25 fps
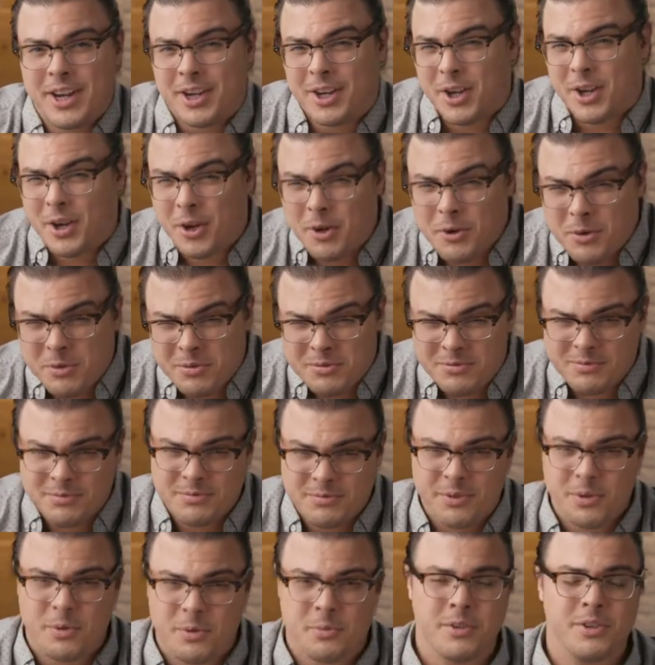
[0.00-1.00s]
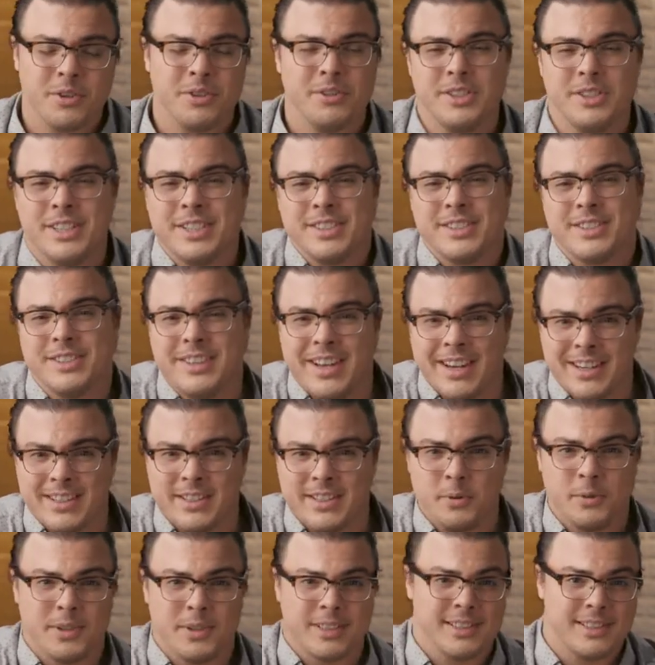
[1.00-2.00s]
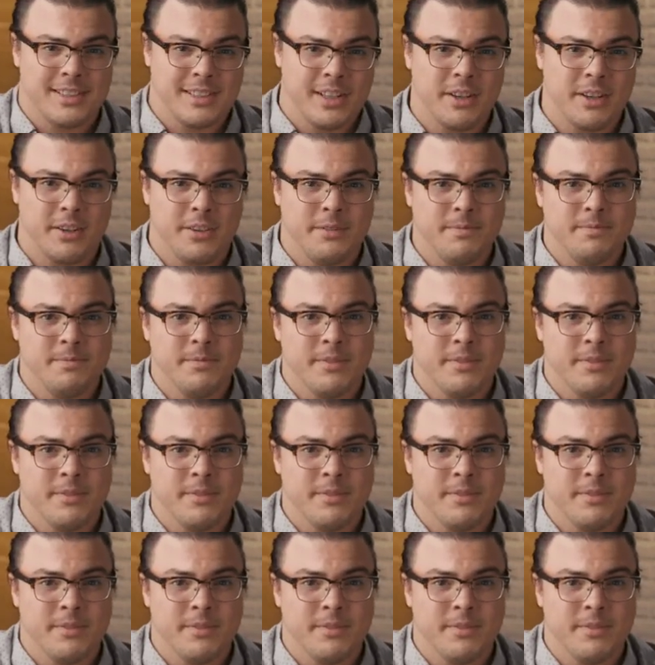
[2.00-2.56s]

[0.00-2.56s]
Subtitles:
code were just stuck to Excel.